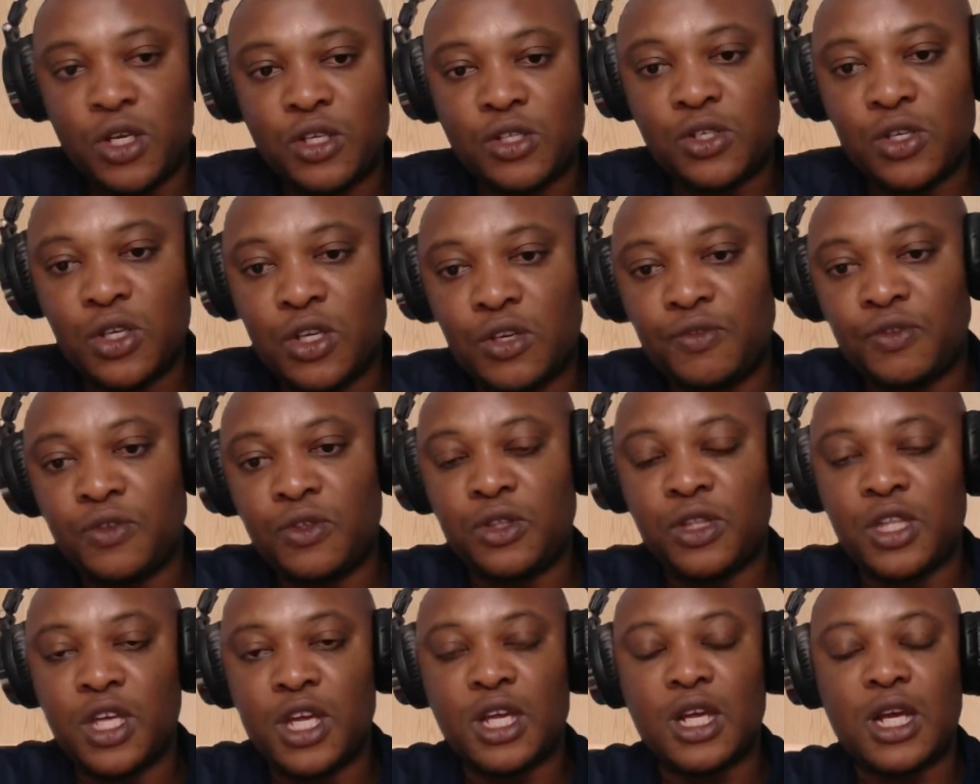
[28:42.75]
So if you
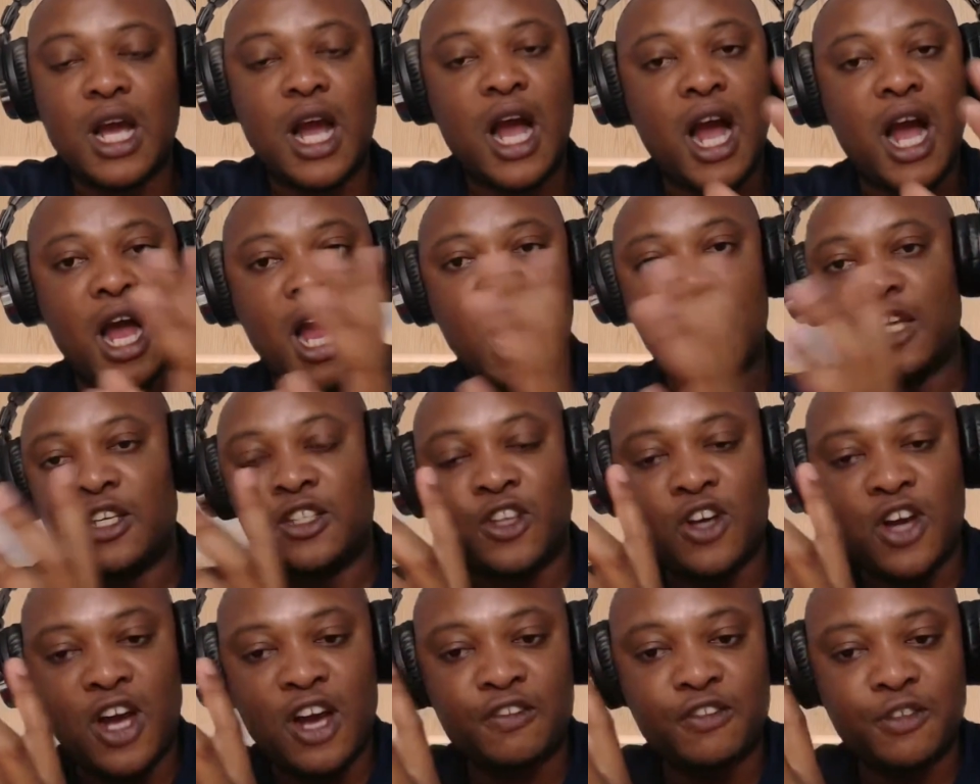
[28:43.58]
take, you
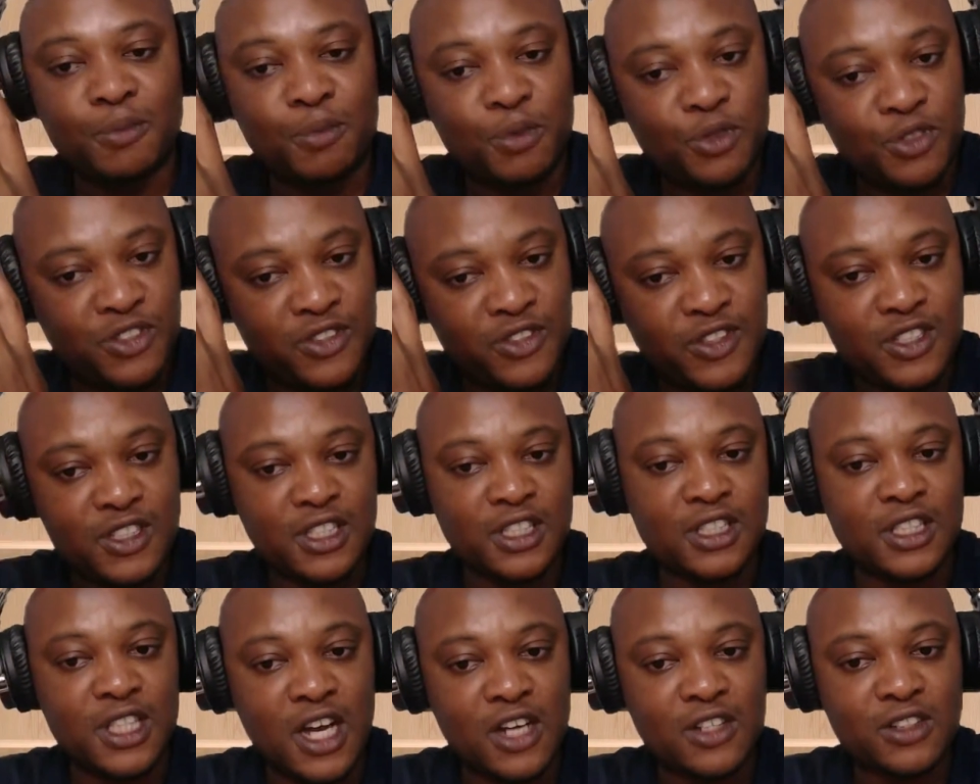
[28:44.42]
don't have to put
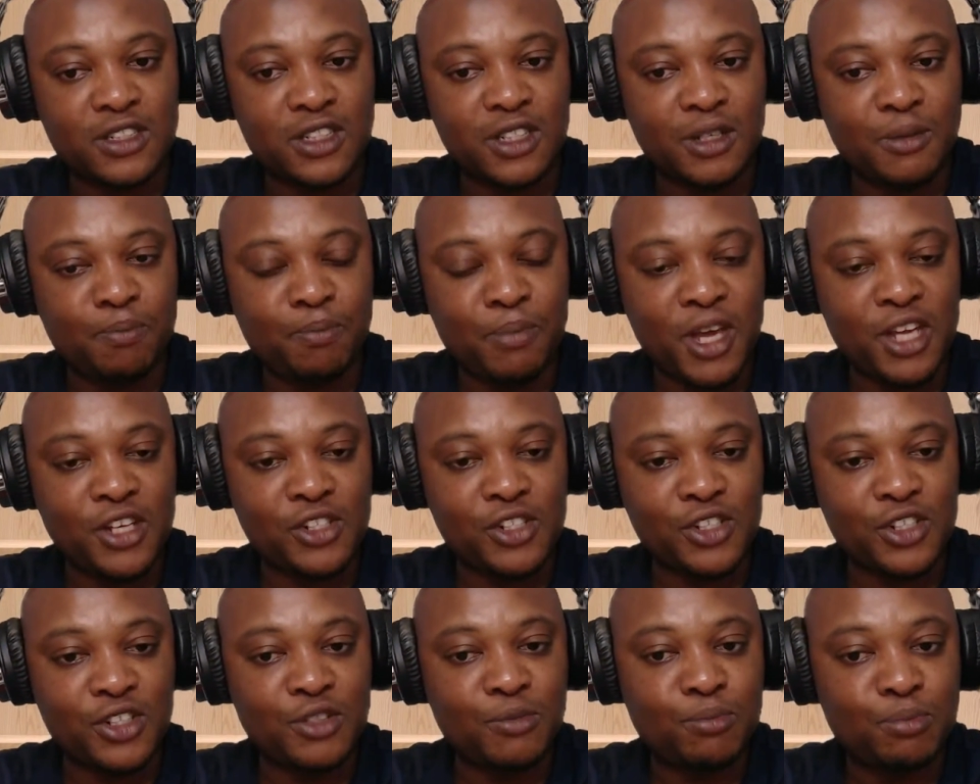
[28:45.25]
60,000 in
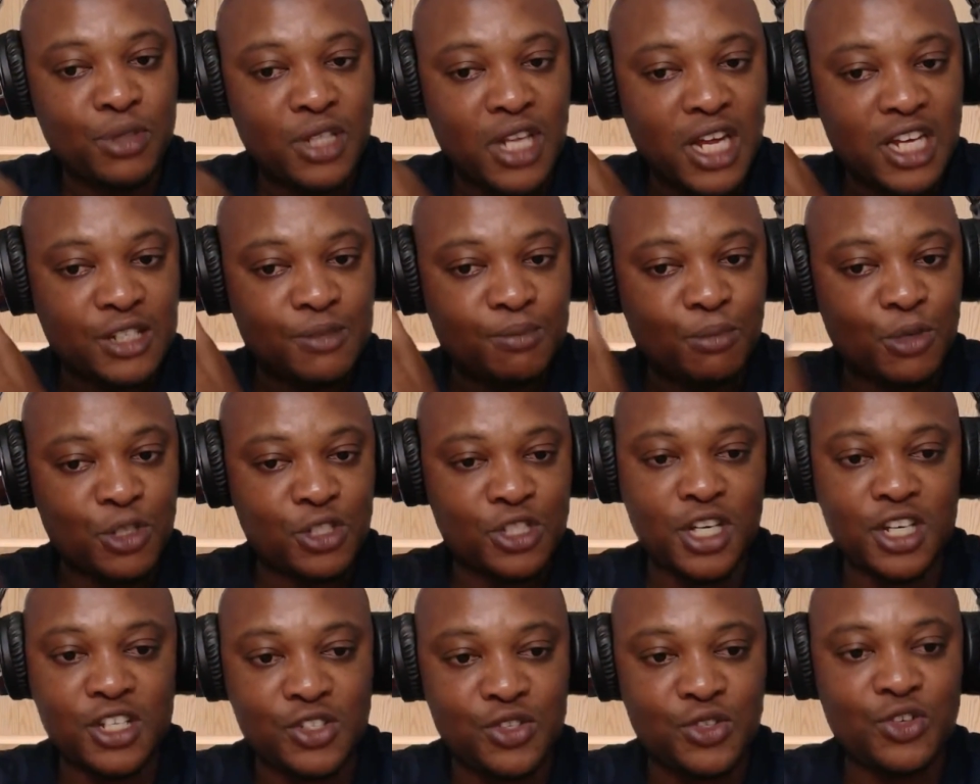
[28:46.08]
pension, you put as much
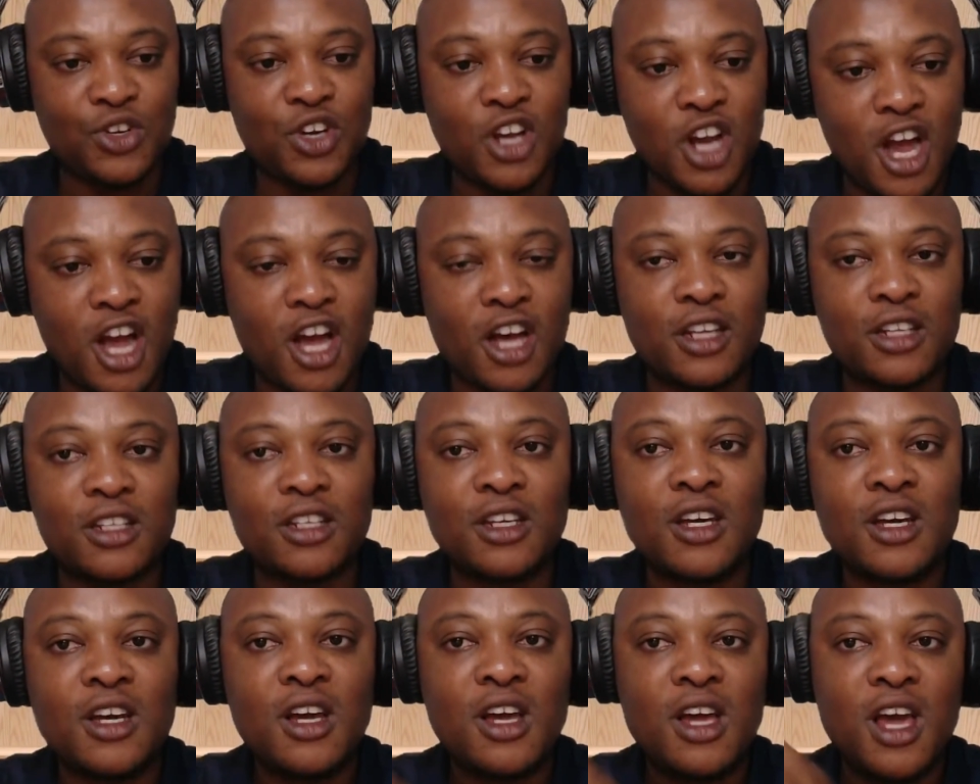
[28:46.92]
as you can,
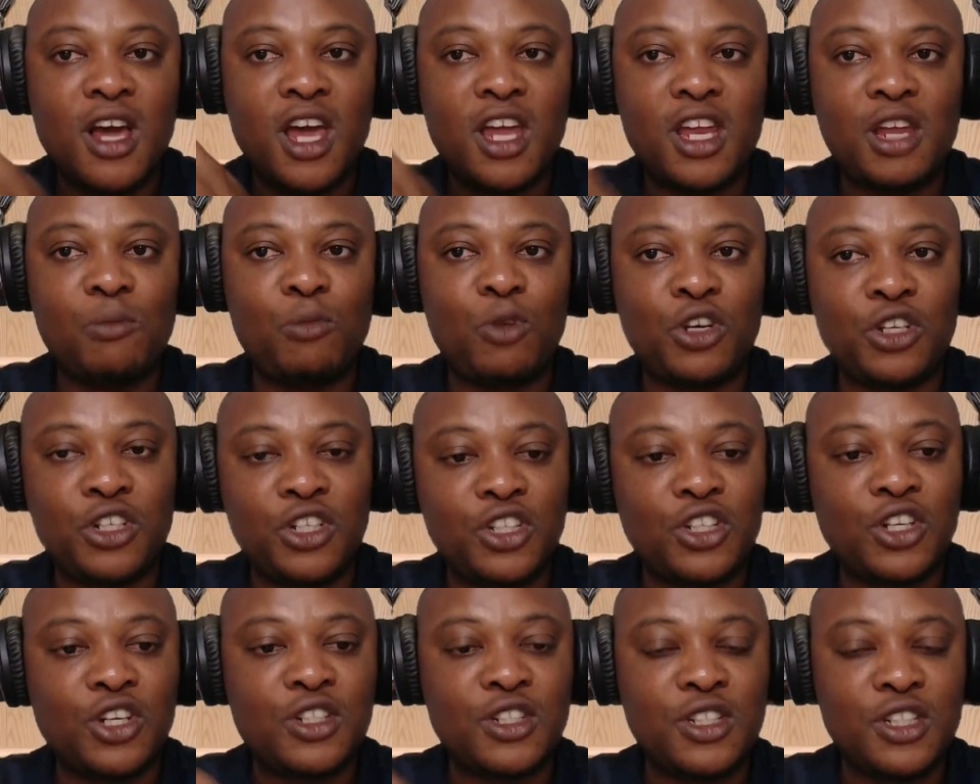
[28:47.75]
any money you
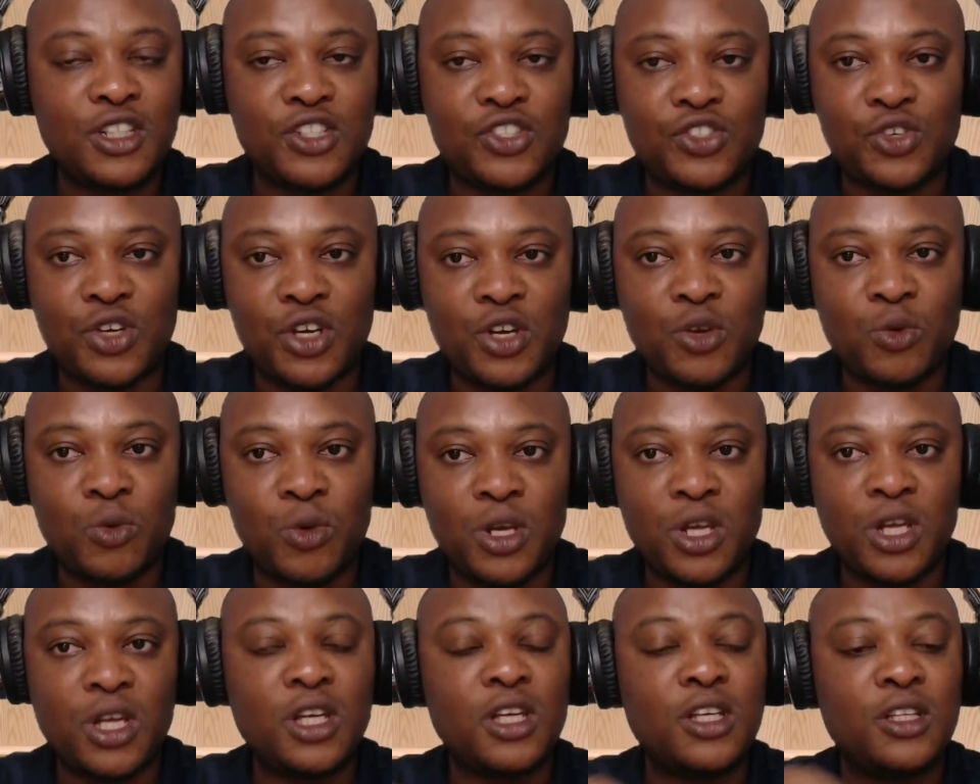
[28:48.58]
don't need straight
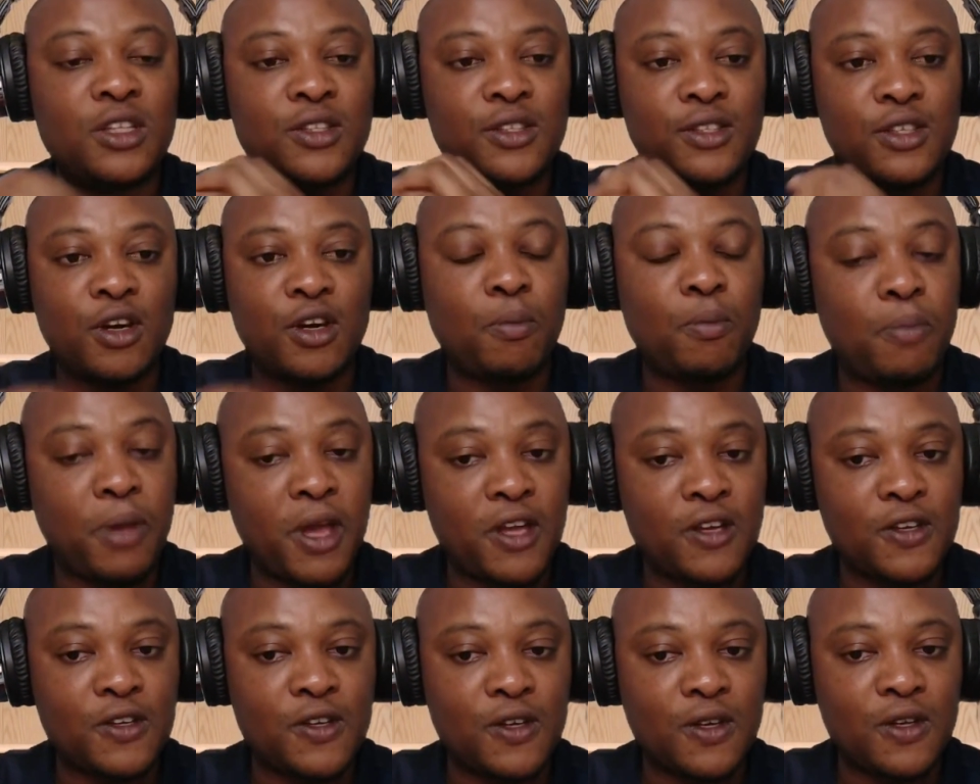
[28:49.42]
away into your
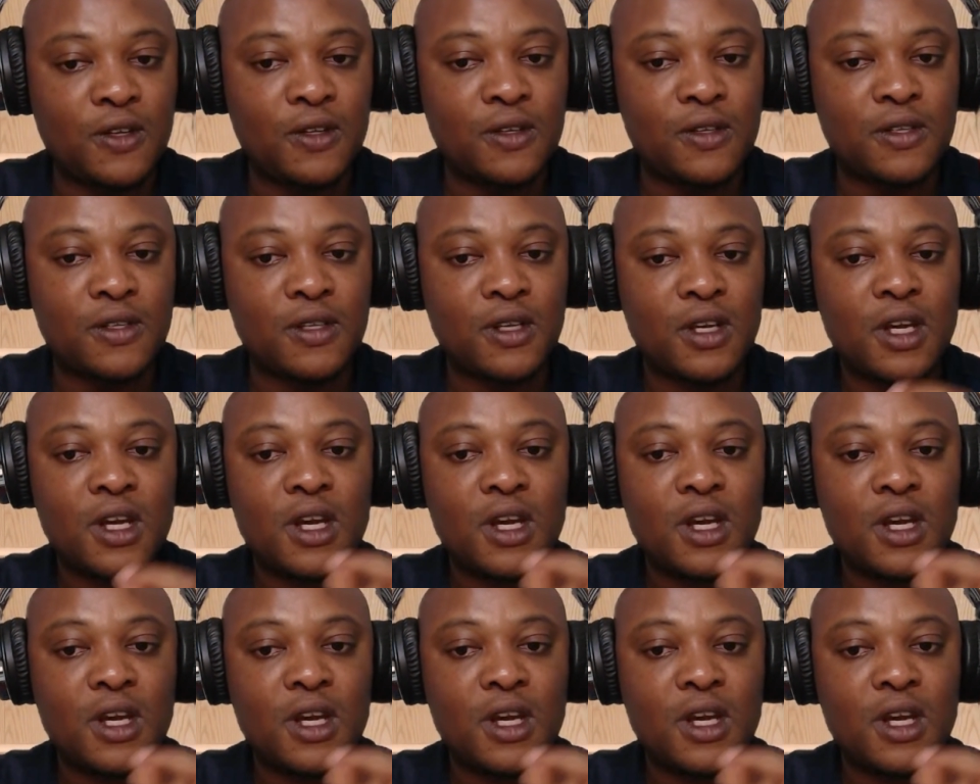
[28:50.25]
pensions,